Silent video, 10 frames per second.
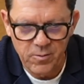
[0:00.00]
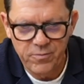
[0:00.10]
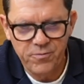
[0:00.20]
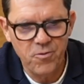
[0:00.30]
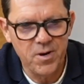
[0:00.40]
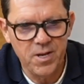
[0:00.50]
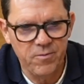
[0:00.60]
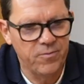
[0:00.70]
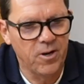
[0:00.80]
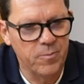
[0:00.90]
free
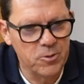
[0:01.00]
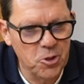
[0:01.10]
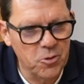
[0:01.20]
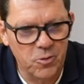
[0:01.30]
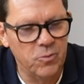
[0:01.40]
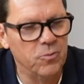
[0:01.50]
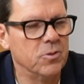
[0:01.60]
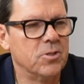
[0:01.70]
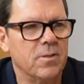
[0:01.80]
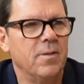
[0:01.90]

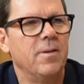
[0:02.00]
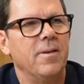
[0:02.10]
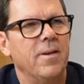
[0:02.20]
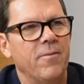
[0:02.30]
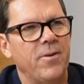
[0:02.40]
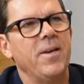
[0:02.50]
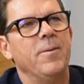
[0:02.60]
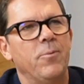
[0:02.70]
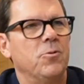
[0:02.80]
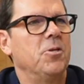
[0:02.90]
pharmaceuticals
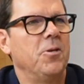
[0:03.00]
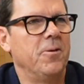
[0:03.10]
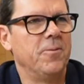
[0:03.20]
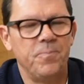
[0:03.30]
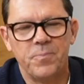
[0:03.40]
available to you.